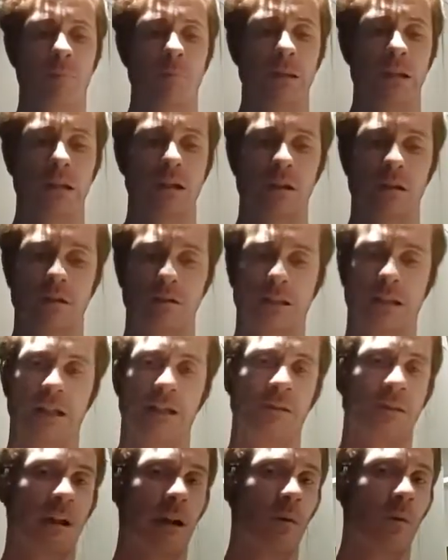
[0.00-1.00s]
Because
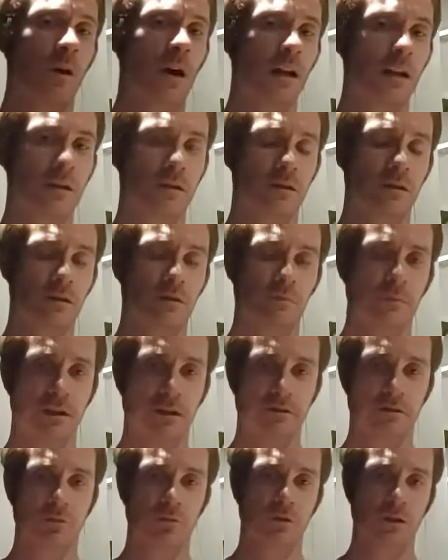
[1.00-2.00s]
anti whiteism
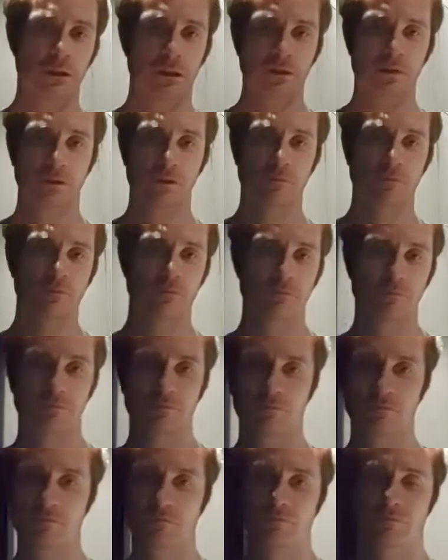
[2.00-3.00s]
is a religion.
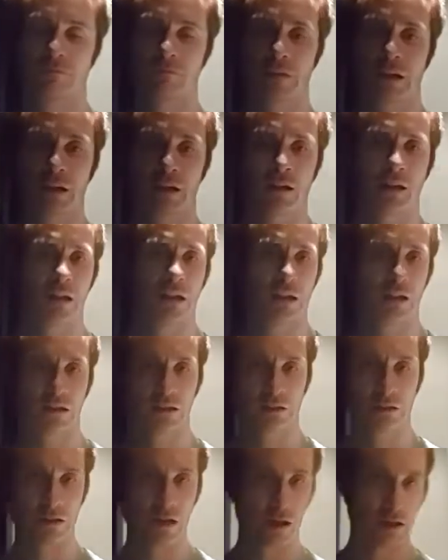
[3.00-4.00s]
It
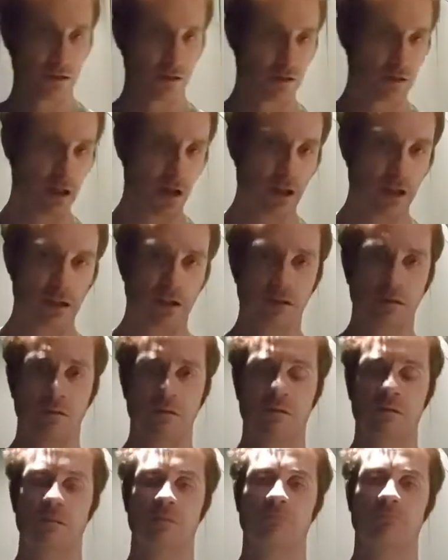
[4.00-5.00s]
is not a
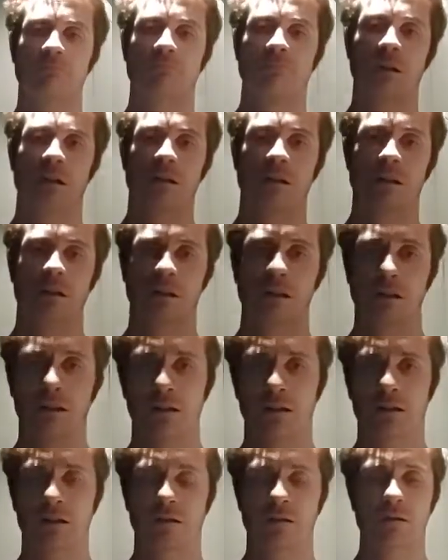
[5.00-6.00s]
science,
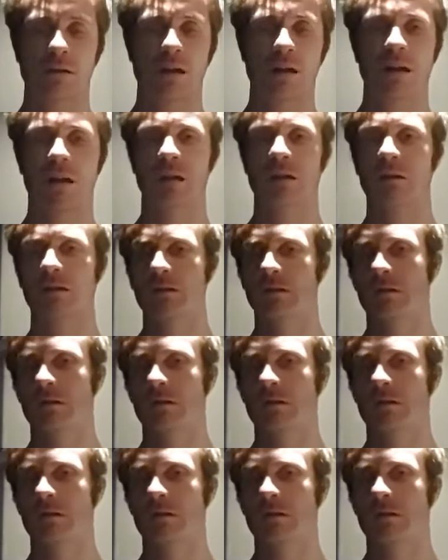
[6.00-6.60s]
it is not